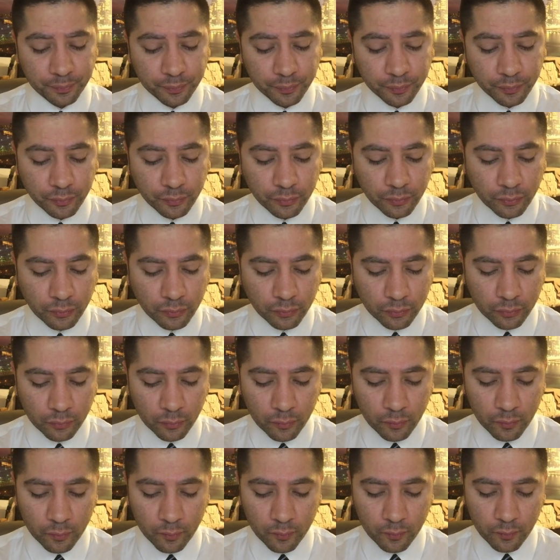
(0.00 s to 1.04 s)

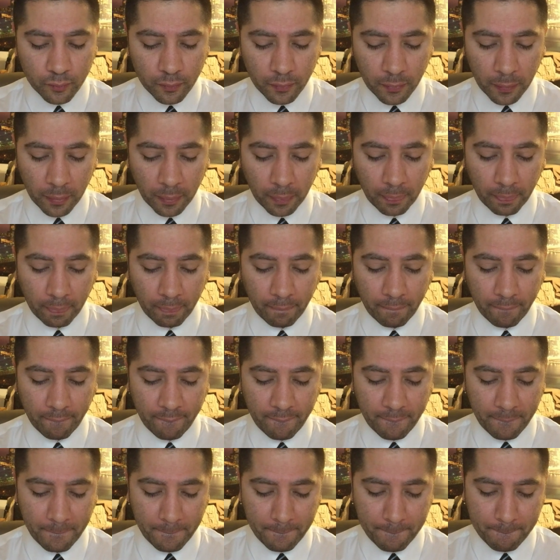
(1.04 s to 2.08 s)

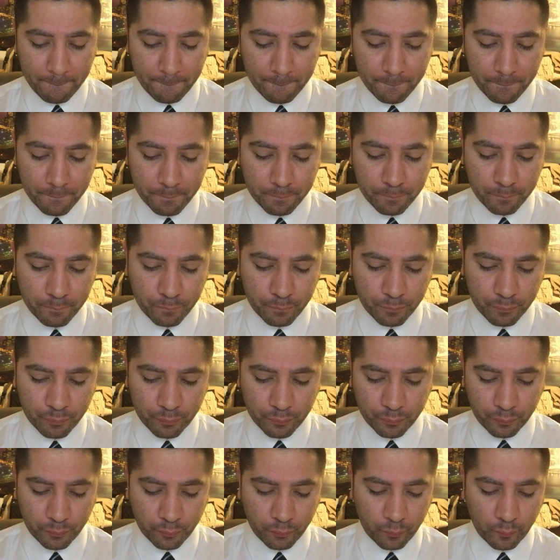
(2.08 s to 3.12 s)

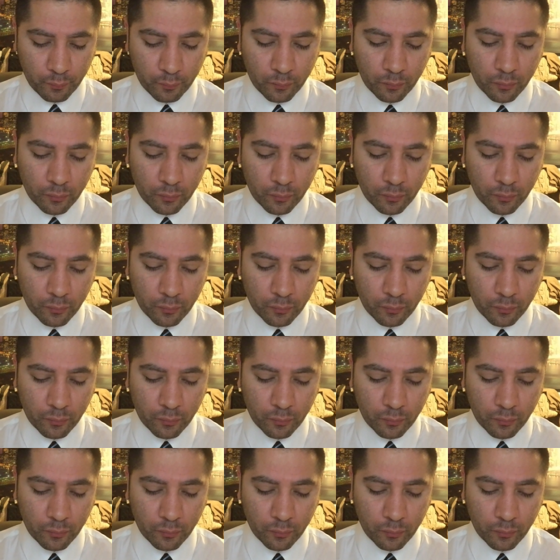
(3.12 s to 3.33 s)
(no one is talking)